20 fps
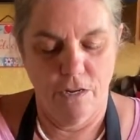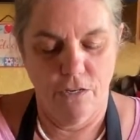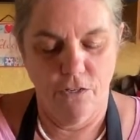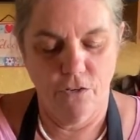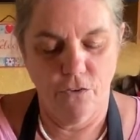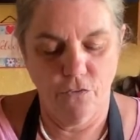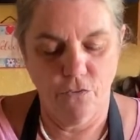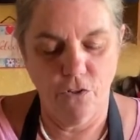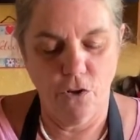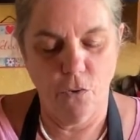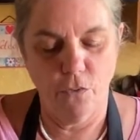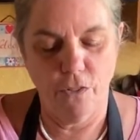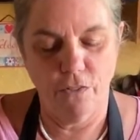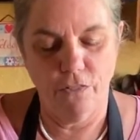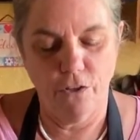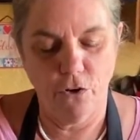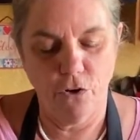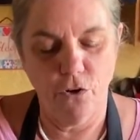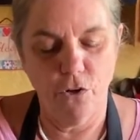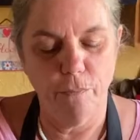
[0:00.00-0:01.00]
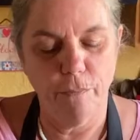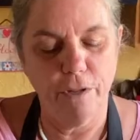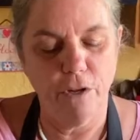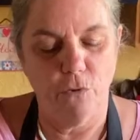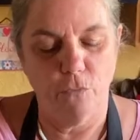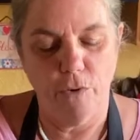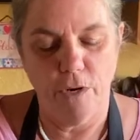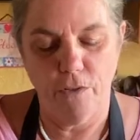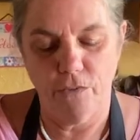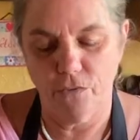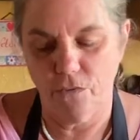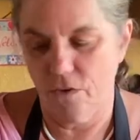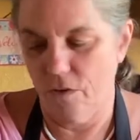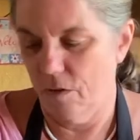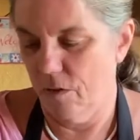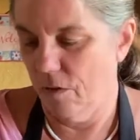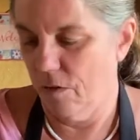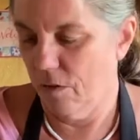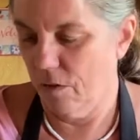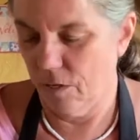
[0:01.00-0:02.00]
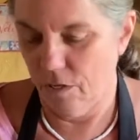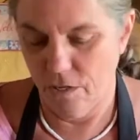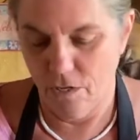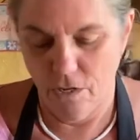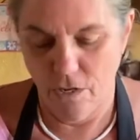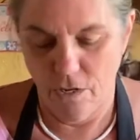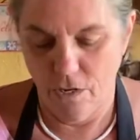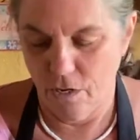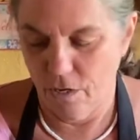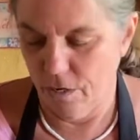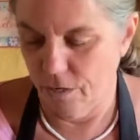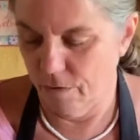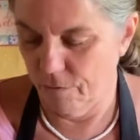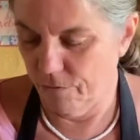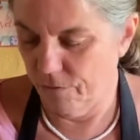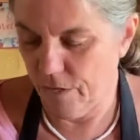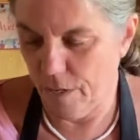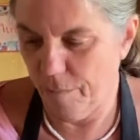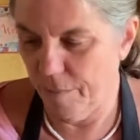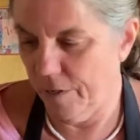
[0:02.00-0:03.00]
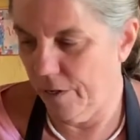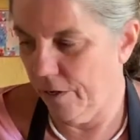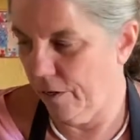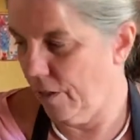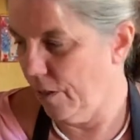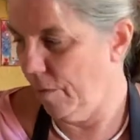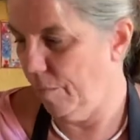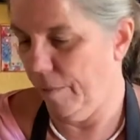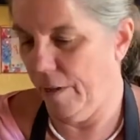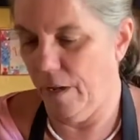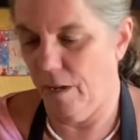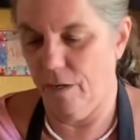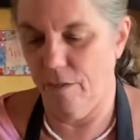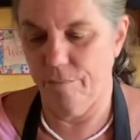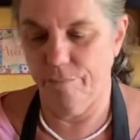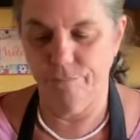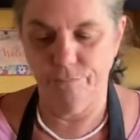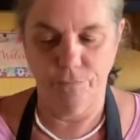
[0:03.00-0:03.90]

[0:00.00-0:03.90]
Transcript: just know that there could be a risk of salmonella, but